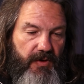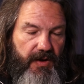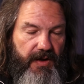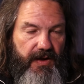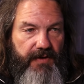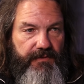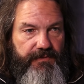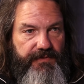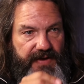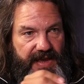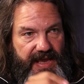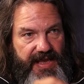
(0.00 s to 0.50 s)

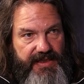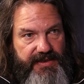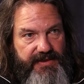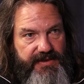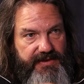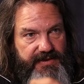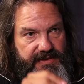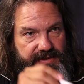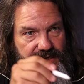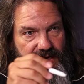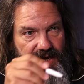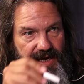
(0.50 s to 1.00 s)

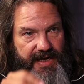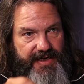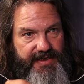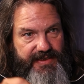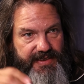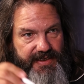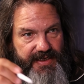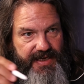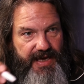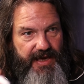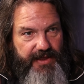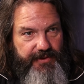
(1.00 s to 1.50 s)
events tied
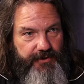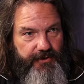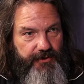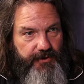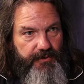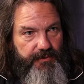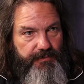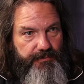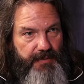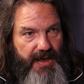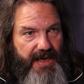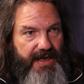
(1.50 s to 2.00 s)

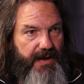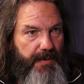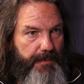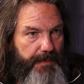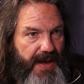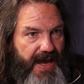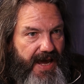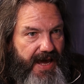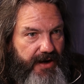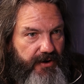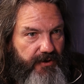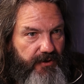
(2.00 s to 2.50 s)
together make a
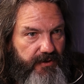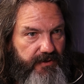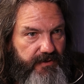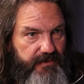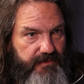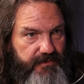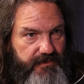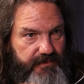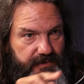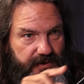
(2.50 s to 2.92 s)
pattern.